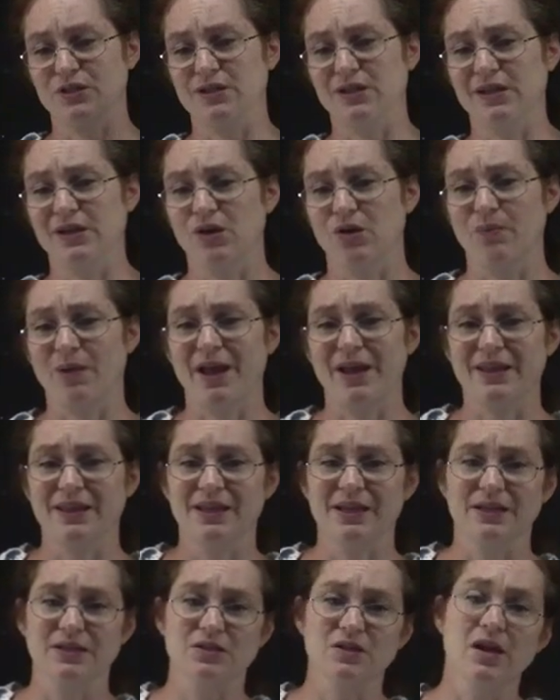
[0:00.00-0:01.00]
to nearby
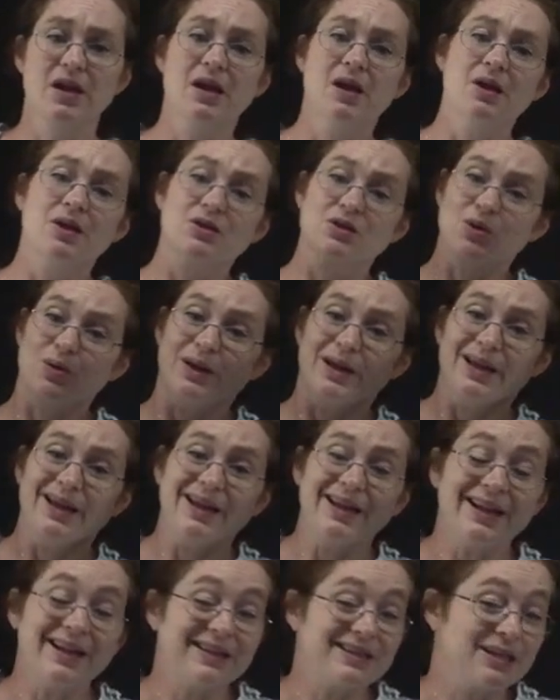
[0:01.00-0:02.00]
things. So
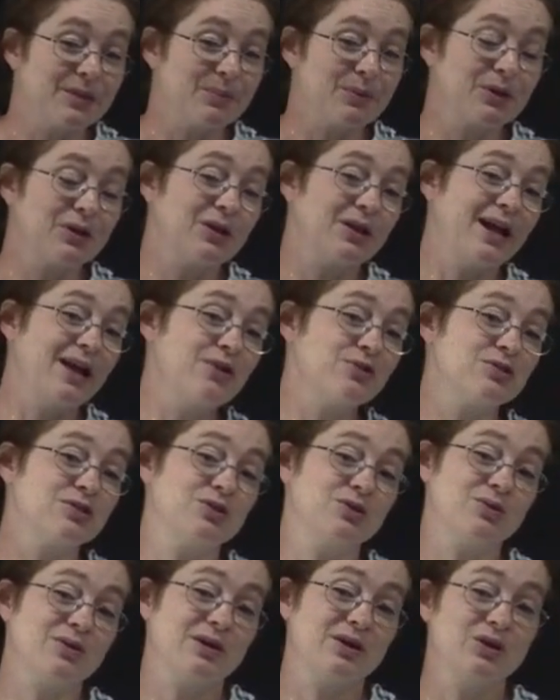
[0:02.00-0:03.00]
in a typical house,
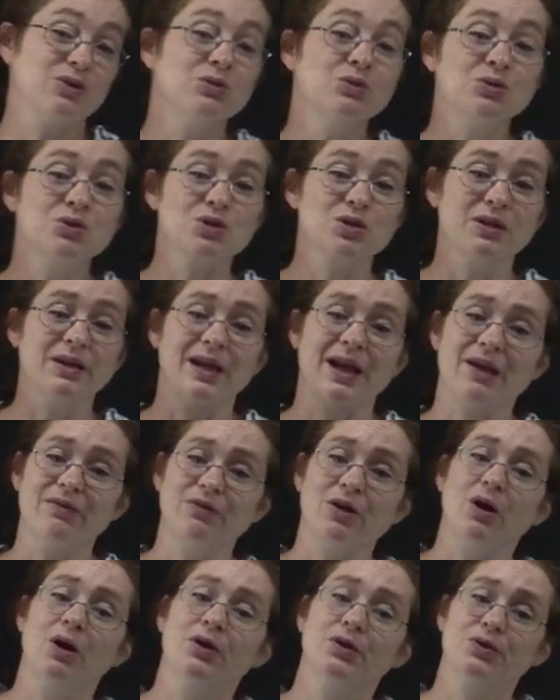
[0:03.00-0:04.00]
you, you usually have
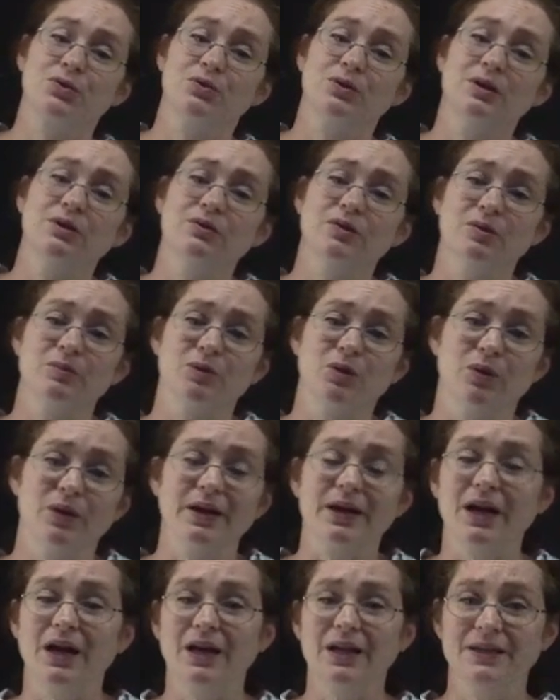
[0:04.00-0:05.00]
all three of them
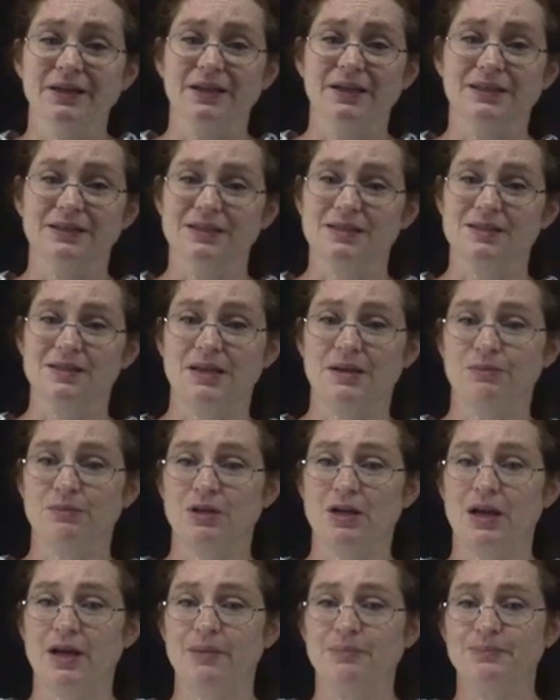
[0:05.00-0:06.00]
going on at the same
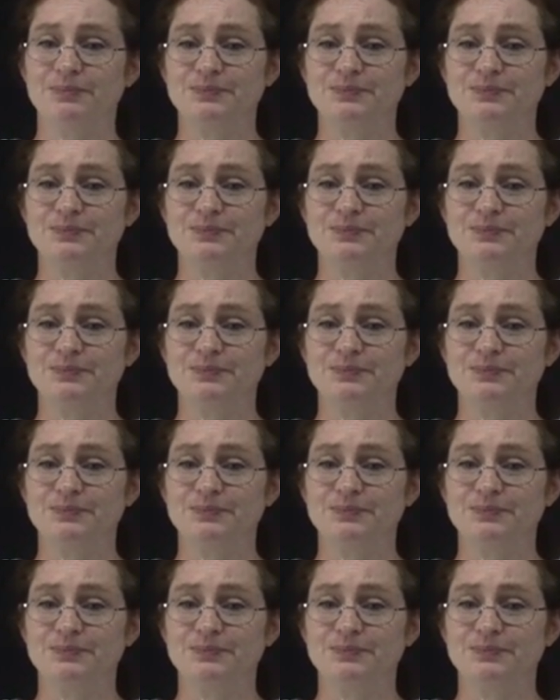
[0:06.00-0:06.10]
time.